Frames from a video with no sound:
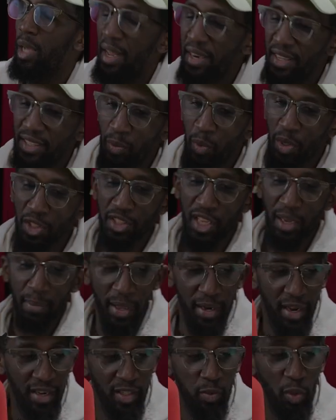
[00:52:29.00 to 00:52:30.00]
I need to watch that,
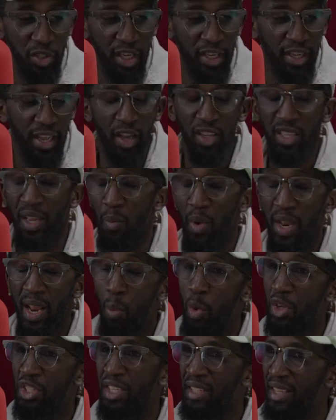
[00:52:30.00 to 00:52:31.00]
man. I need to watch it again, because when I
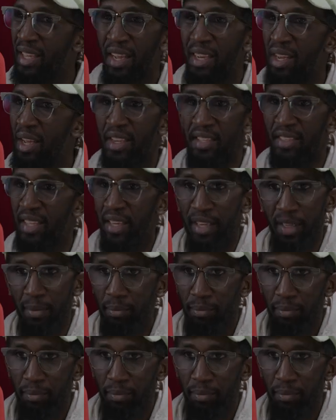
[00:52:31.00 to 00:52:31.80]
watched it then, I didn't understand it.